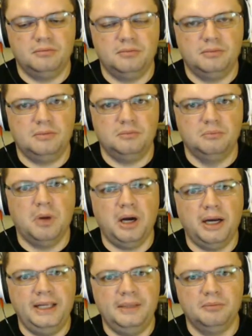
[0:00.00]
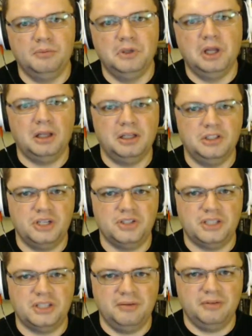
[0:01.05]
my knowledge
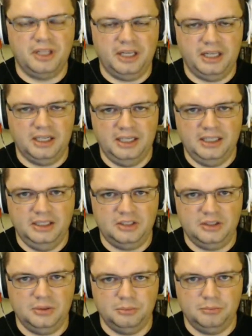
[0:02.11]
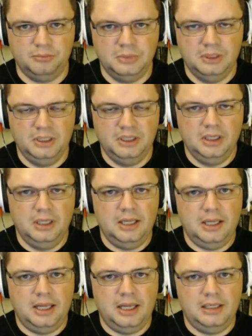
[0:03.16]
isn't everything, and I need to
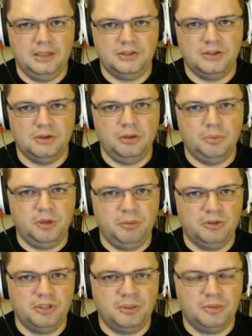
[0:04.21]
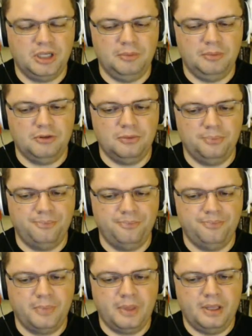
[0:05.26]
listen to other people sometimes.
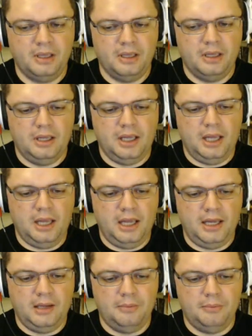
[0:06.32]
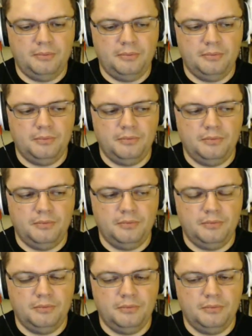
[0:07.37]
So
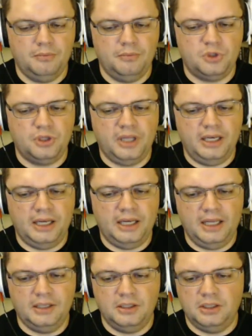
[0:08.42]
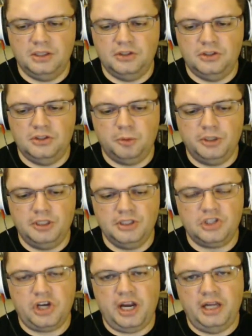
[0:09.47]
that, again, to your point, is
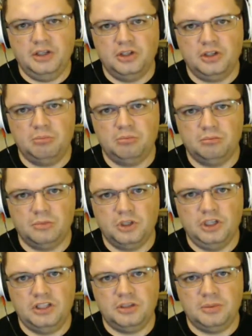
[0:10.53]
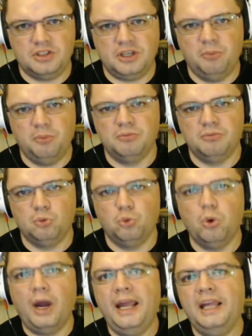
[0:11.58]
change. There needs to be some
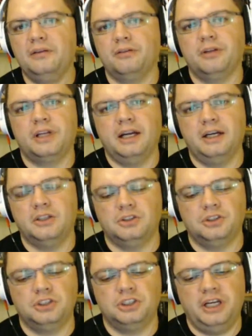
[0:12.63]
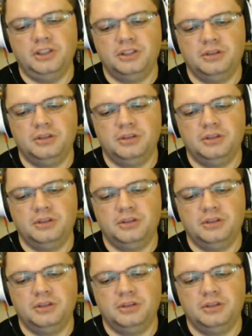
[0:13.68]
way for the character to change.